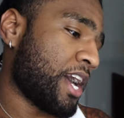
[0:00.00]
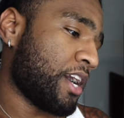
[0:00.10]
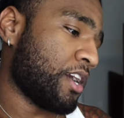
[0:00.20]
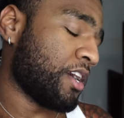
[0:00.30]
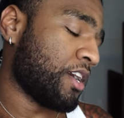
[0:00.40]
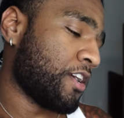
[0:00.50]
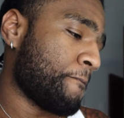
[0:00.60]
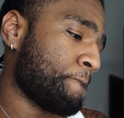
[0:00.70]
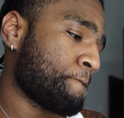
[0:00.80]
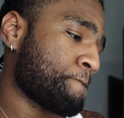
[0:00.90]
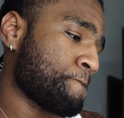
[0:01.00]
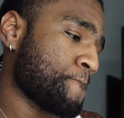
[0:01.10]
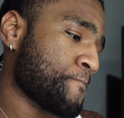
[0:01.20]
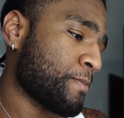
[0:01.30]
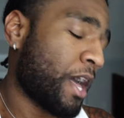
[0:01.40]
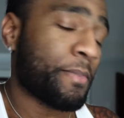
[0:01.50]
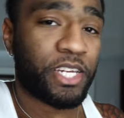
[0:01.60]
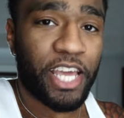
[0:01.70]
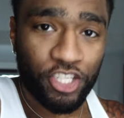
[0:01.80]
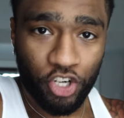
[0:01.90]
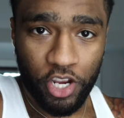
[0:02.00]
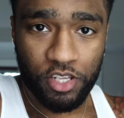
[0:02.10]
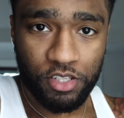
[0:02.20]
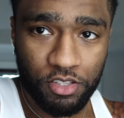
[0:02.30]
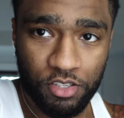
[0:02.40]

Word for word: um, I've been day trading.